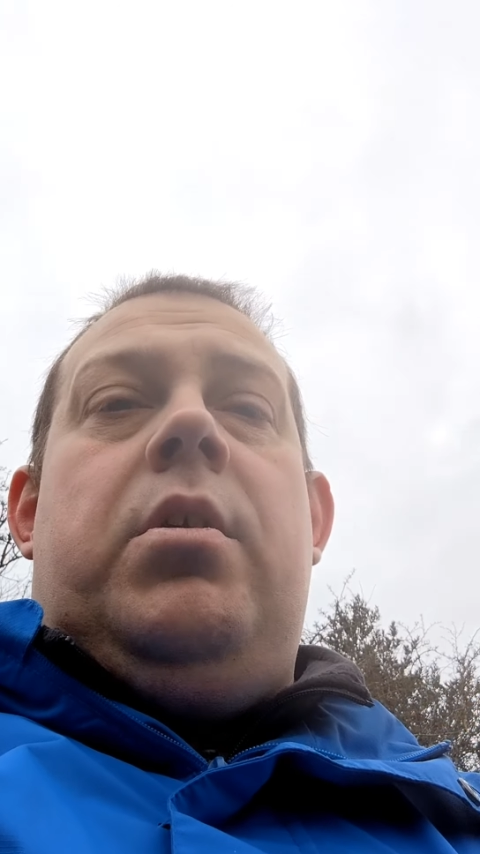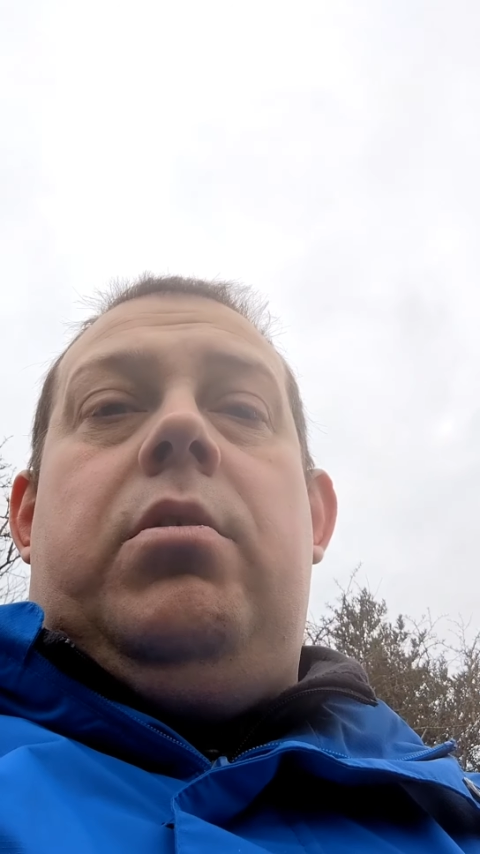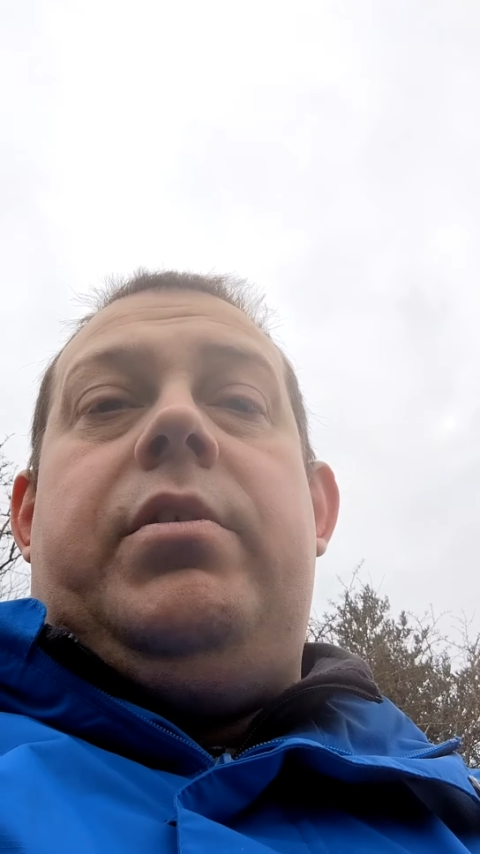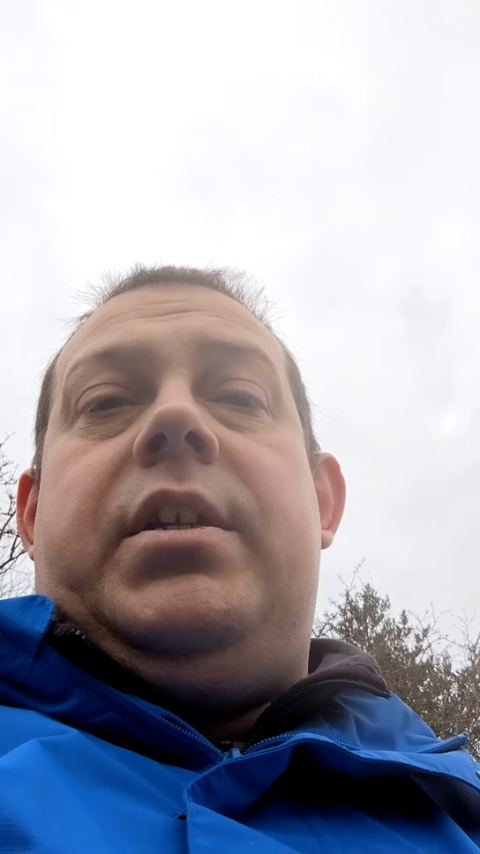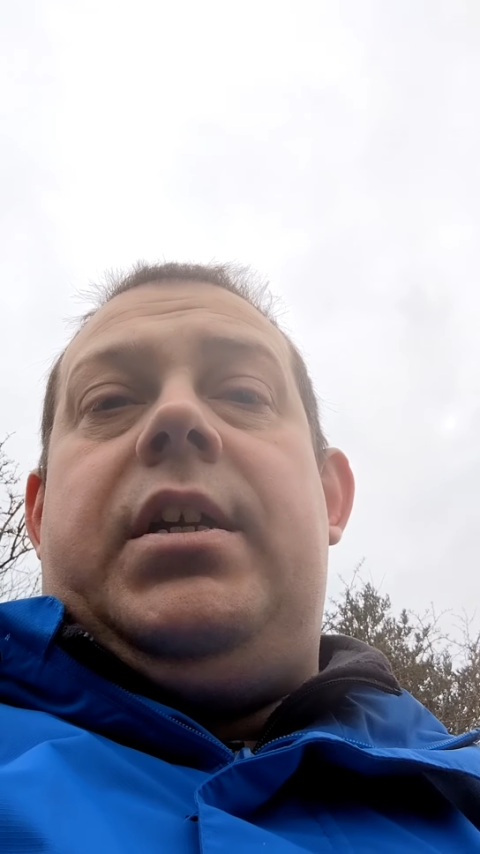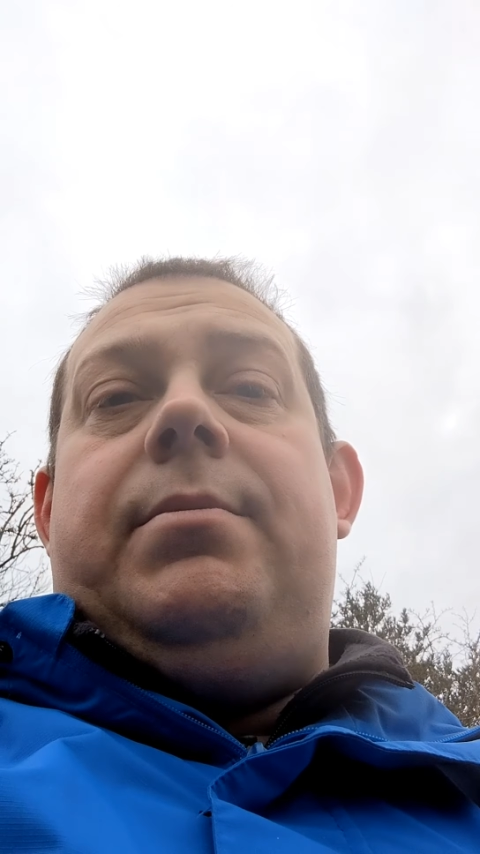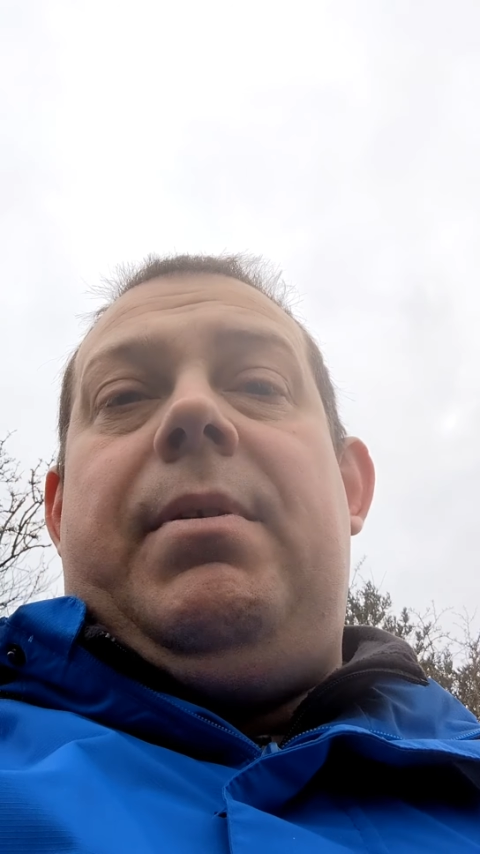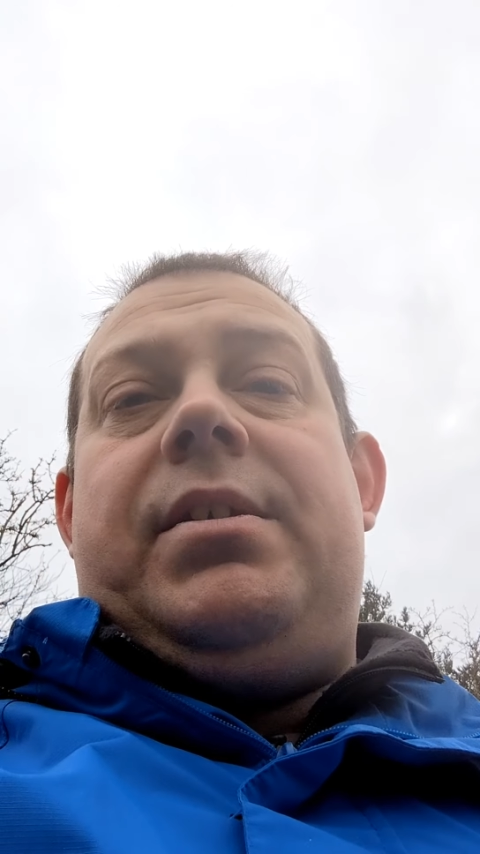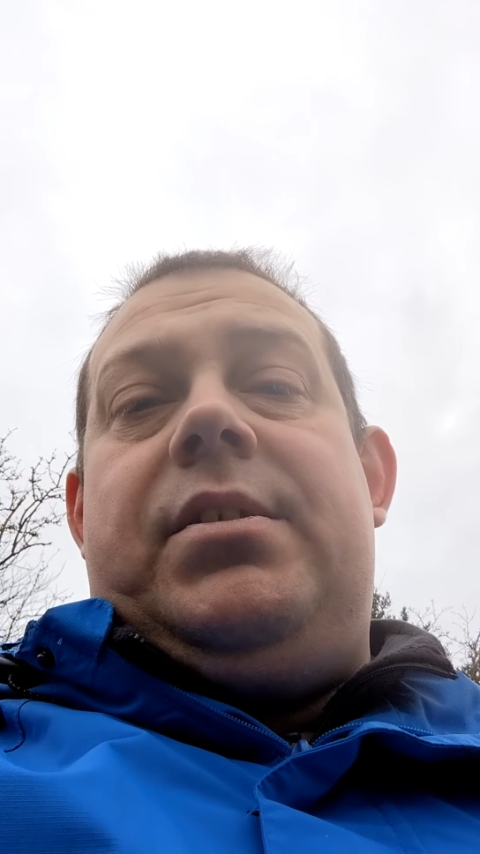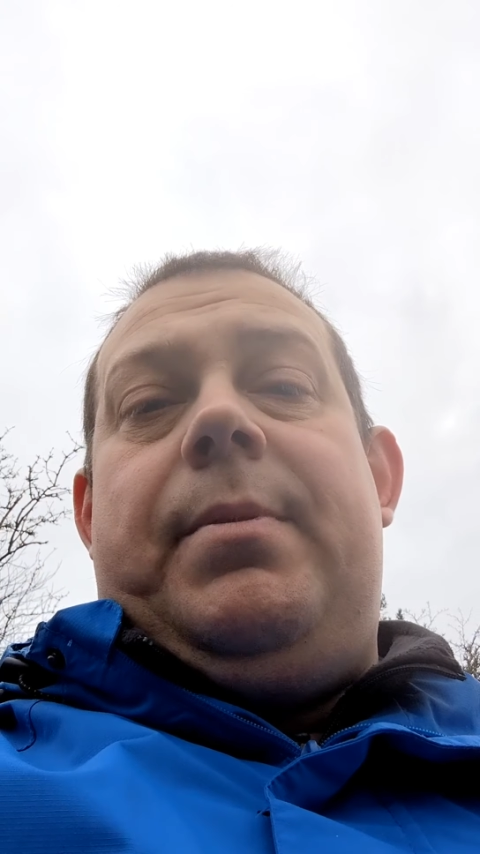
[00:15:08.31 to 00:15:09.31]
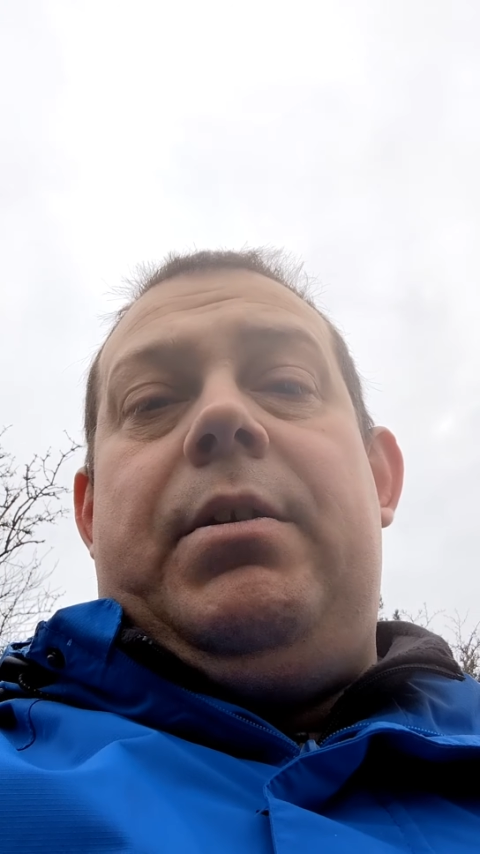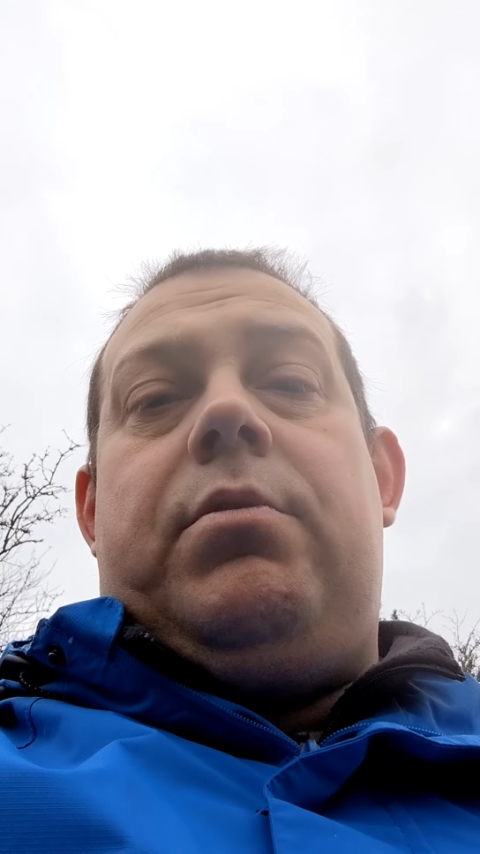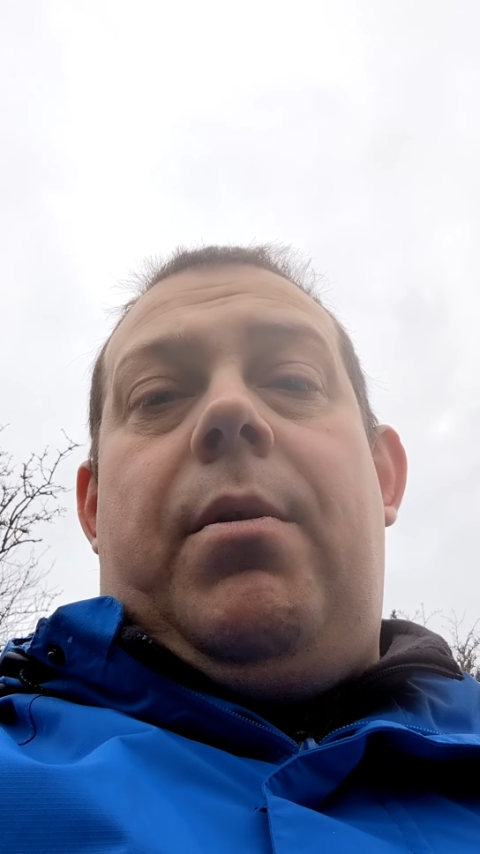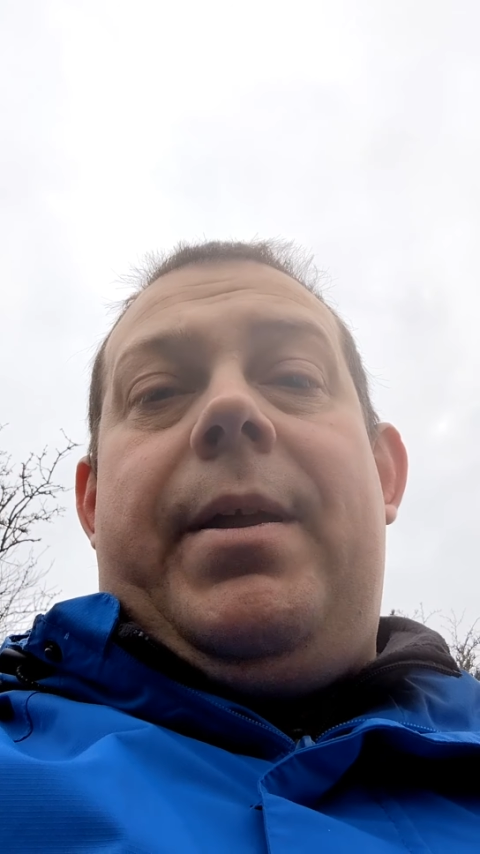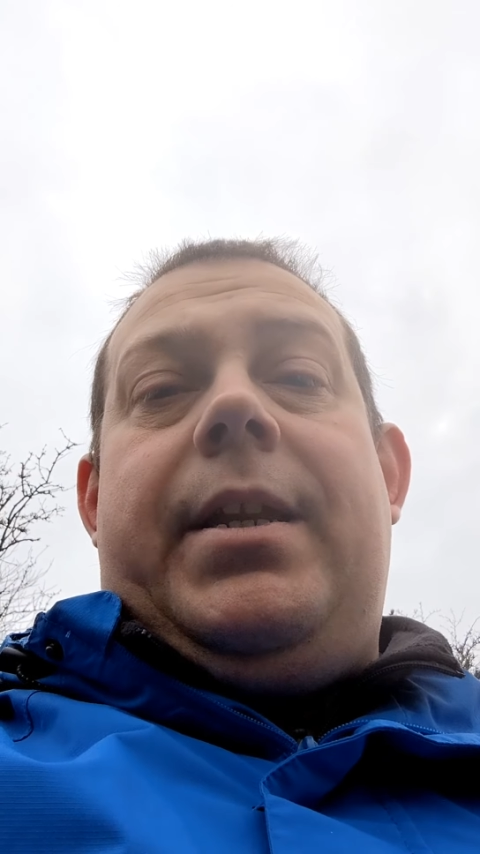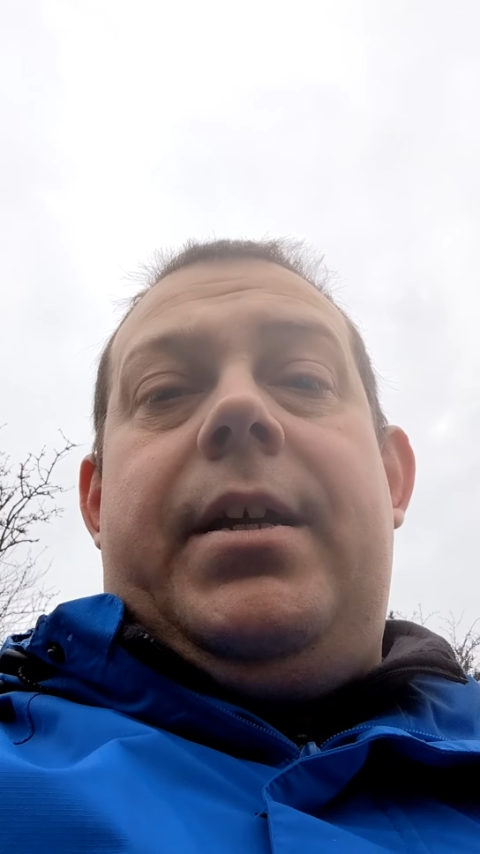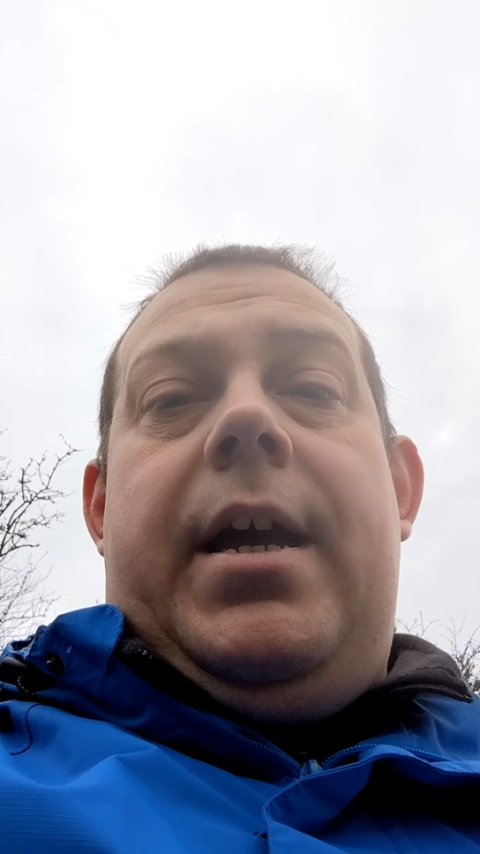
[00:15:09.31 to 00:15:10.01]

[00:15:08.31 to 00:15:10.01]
or you can message me or comment,